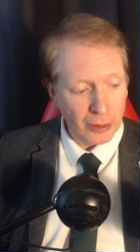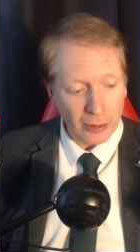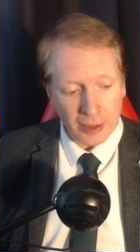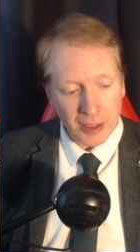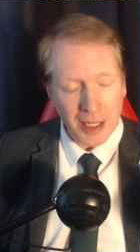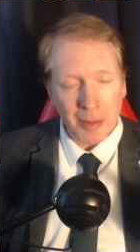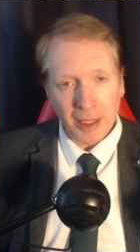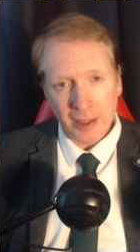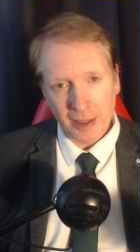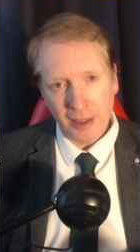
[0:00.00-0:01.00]
or
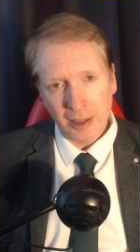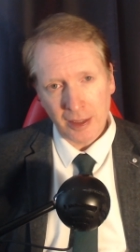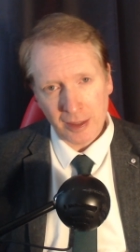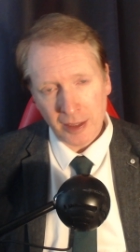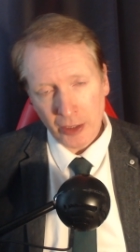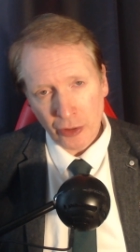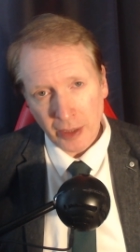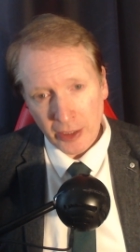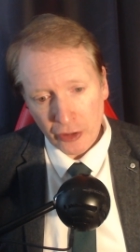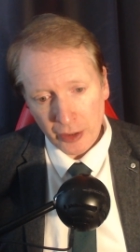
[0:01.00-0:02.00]
semi serious
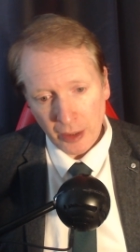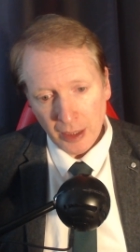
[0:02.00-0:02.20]
situation,